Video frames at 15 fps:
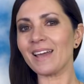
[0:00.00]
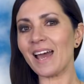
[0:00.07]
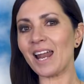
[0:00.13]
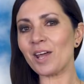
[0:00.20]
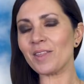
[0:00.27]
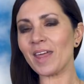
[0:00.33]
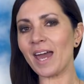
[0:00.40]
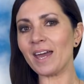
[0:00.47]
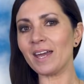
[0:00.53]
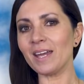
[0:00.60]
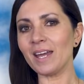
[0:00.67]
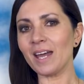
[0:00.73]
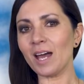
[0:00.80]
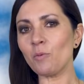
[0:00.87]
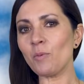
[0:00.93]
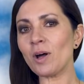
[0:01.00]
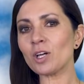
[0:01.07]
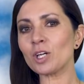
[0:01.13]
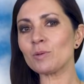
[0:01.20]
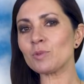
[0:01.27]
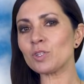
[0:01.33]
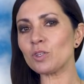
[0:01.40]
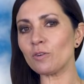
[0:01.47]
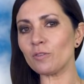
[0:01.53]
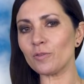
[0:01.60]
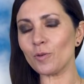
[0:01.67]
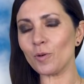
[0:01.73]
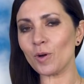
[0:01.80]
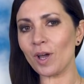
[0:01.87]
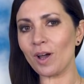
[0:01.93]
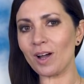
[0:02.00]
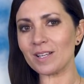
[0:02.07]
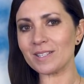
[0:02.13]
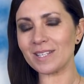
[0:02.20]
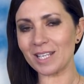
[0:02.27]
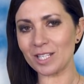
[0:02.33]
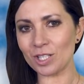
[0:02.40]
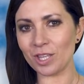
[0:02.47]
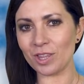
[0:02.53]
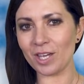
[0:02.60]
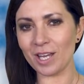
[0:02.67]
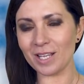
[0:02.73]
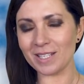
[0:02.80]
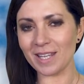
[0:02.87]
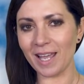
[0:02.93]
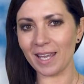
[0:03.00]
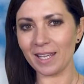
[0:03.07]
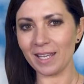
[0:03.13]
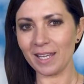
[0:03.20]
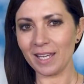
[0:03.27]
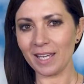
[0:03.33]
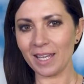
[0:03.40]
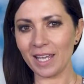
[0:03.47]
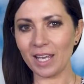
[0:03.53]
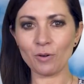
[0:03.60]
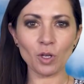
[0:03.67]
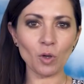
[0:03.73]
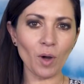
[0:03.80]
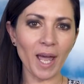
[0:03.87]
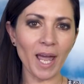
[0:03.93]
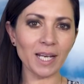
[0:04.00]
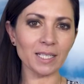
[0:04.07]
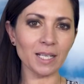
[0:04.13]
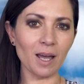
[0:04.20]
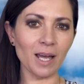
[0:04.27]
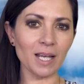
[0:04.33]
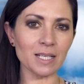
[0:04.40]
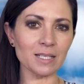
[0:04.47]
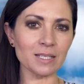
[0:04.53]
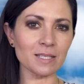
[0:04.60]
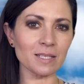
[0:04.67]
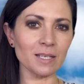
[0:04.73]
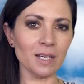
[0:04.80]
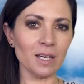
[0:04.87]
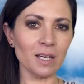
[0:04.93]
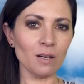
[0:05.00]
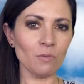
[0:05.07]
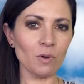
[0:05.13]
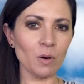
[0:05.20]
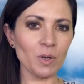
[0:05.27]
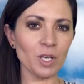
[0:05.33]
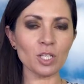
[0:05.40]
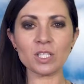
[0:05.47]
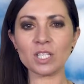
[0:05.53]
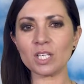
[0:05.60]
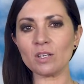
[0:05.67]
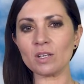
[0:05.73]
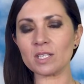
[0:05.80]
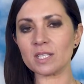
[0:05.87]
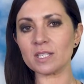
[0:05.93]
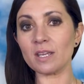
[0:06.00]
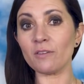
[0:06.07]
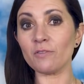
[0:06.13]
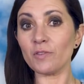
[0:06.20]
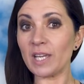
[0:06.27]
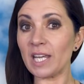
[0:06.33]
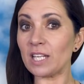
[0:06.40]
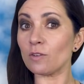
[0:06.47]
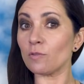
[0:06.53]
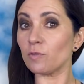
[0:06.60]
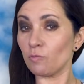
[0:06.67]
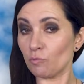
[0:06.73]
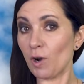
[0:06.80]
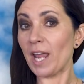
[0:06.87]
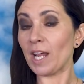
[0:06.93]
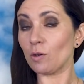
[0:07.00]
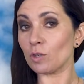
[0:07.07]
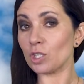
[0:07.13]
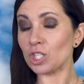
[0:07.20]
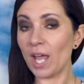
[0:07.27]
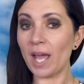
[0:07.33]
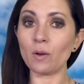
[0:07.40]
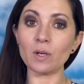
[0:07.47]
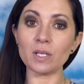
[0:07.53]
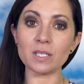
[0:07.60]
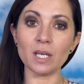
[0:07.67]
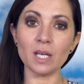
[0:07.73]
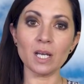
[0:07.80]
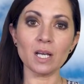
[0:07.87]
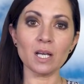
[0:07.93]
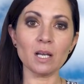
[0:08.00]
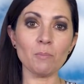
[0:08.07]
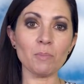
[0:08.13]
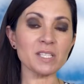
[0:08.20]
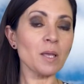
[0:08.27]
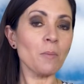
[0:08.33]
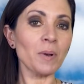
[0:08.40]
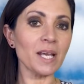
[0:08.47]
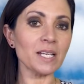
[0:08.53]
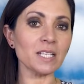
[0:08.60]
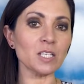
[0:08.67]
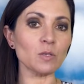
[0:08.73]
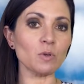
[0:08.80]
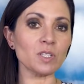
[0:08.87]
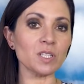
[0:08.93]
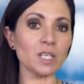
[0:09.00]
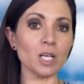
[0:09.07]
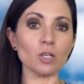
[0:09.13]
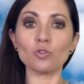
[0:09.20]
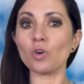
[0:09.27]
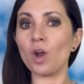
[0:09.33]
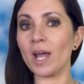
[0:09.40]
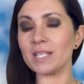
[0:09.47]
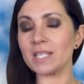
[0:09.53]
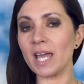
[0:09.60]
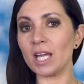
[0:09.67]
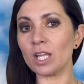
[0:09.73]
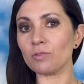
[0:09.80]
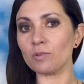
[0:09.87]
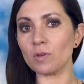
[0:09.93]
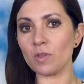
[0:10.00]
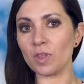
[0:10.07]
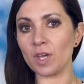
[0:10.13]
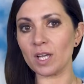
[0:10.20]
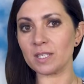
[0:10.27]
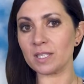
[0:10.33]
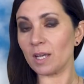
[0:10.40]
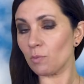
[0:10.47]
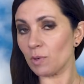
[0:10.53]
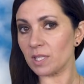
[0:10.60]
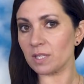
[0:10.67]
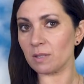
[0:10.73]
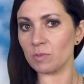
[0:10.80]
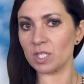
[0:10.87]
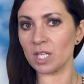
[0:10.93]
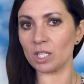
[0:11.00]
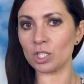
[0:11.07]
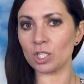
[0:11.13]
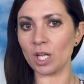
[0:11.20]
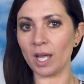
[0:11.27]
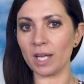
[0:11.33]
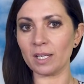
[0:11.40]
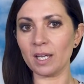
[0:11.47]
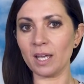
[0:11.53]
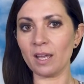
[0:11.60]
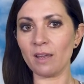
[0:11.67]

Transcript: Hello there, and welcome to your forecast into Thursday. Here are your headlines. Well, we continue to see a feed of rain or showers, but some places will see a dry day through Thursday with some sunshine.